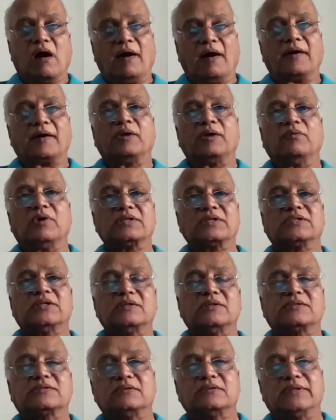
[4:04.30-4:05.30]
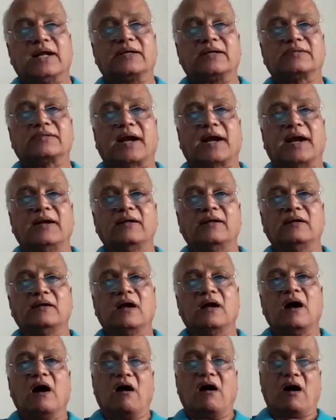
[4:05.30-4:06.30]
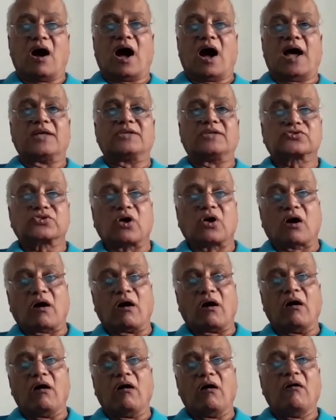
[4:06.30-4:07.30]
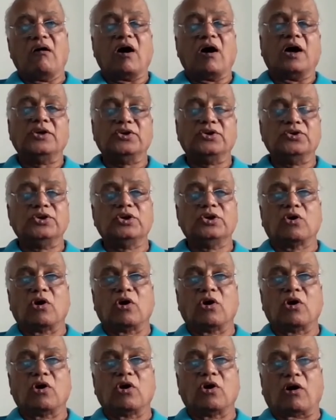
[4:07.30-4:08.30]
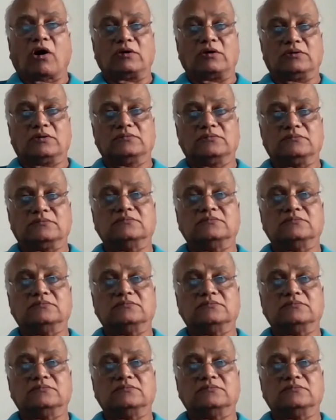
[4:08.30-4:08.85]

And reversing that side, I saw a unicorn